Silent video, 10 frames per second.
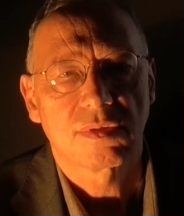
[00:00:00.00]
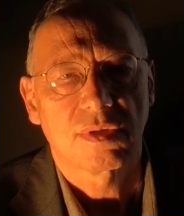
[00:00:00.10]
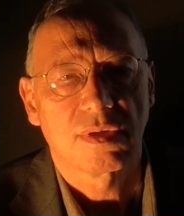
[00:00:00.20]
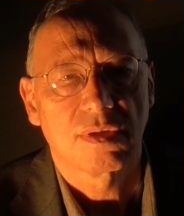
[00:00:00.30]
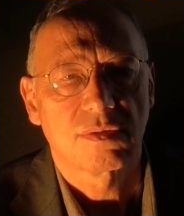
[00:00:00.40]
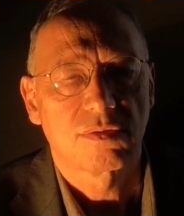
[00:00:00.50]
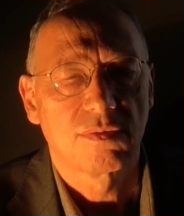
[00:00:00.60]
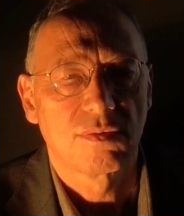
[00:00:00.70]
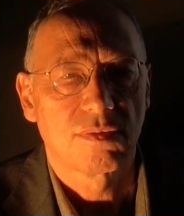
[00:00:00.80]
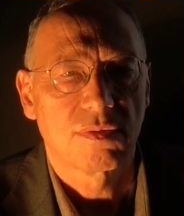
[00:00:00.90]

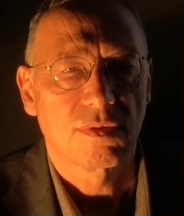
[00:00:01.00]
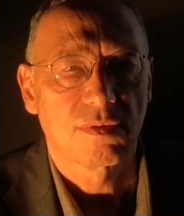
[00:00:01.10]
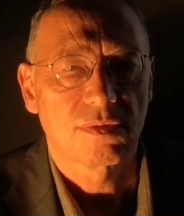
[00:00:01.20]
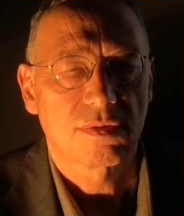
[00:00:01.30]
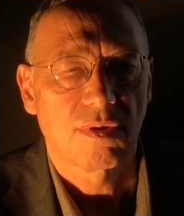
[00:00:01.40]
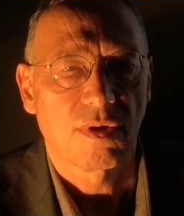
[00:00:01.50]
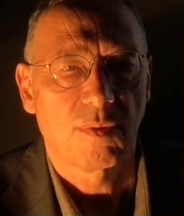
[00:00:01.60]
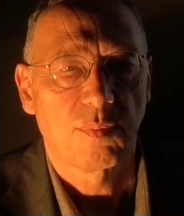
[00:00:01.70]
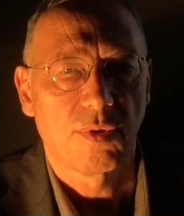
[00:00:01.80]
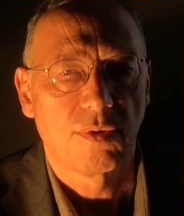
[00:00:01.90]
to the solar
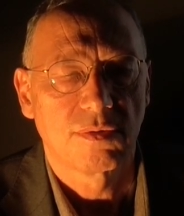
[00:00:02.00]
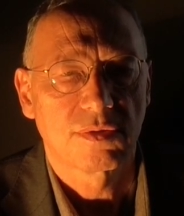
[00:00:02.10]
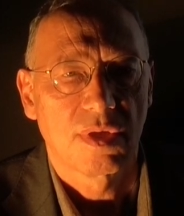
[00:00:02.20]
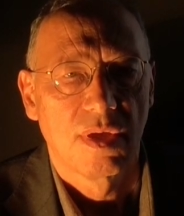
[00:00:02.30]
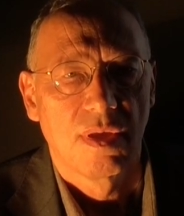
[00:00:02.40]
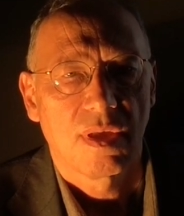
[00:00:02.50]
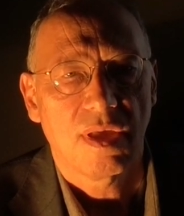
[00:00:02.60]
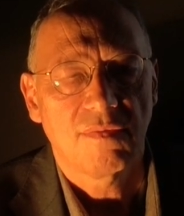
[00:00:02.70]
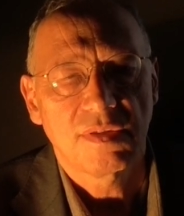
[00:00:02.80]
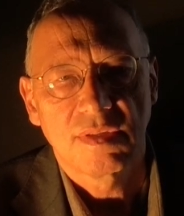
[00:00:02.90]
poles,
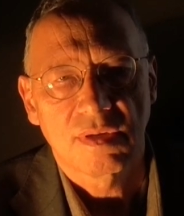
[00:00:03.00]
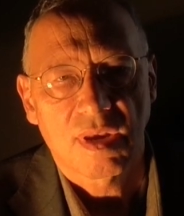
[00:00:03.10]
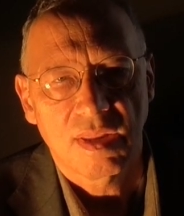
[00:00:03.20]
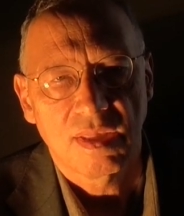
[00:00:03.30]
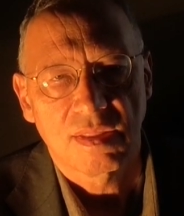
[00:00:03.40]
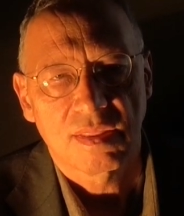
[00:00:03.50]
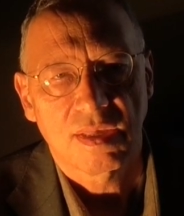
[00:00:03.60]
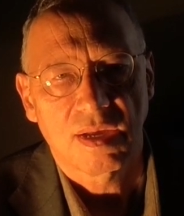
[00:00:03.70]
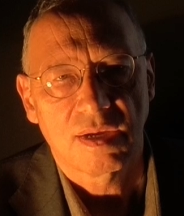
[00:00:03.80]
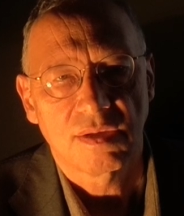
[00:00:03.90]
evidently
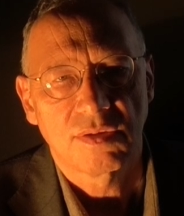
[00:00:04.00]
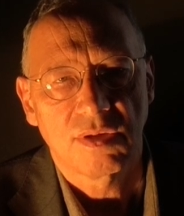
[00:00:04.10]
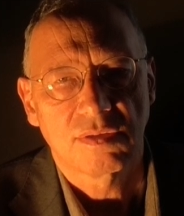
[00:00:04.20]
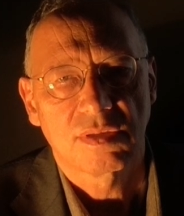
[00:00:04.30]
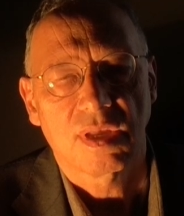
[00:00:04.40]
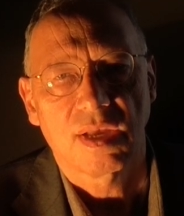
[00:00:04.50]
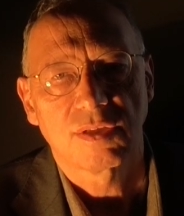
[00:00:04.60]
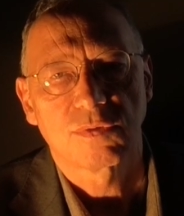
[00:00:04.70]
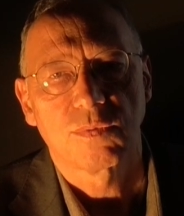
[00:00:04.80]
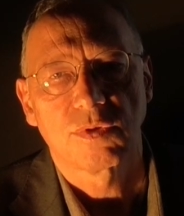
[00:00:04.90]
they are not,
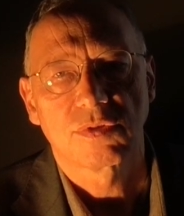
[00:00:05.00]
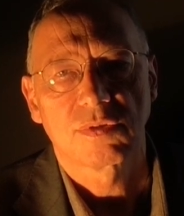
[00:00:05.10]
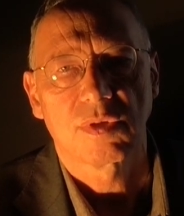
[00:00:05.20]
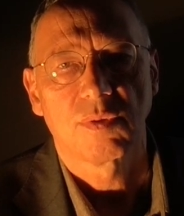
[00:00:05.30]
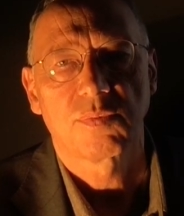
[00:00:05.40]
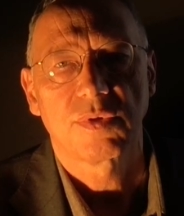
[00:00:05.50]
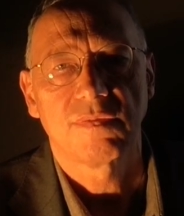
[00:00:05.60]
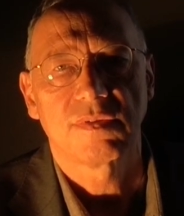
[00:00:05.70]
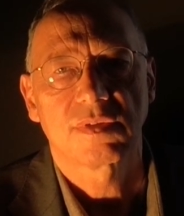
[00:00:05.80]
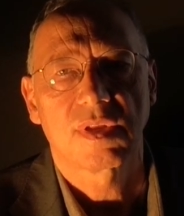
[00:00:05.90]
as was
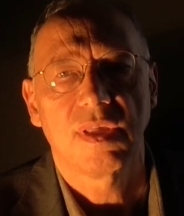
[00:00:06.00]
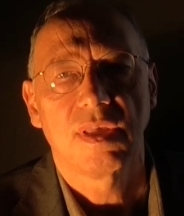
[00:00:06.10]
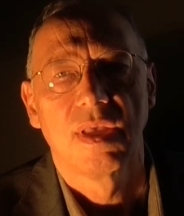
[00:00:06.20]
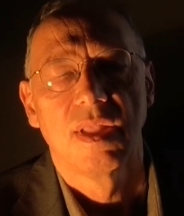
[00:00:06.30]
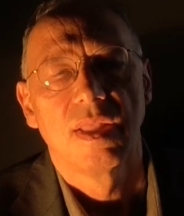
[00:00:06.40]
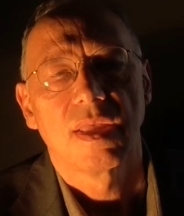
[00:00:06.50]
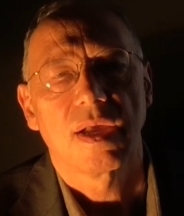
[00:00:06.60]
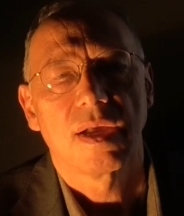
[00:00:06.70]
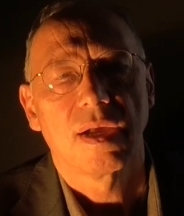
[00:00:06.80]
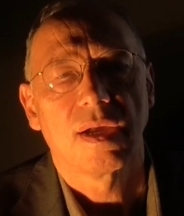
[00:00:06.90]
previously
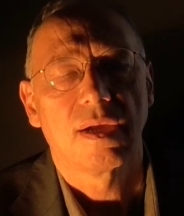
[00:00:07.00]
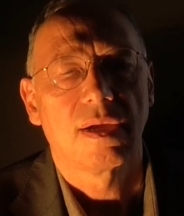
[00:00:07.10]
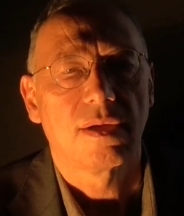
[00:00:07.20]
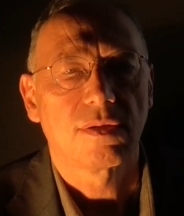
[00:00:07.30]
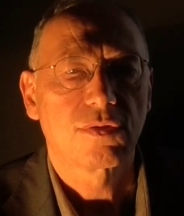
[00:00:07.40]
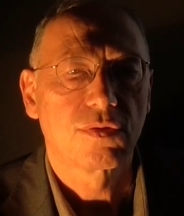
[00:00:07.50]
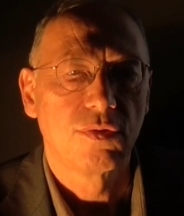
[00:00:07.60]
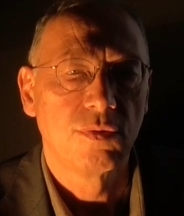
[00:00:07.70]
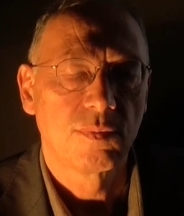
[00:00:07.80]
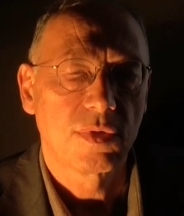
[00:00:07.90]

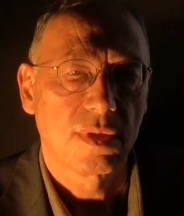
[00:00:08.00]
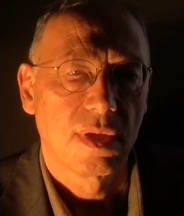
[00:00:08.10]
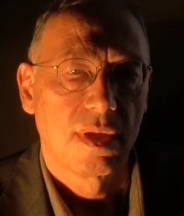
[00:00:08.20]
assumed,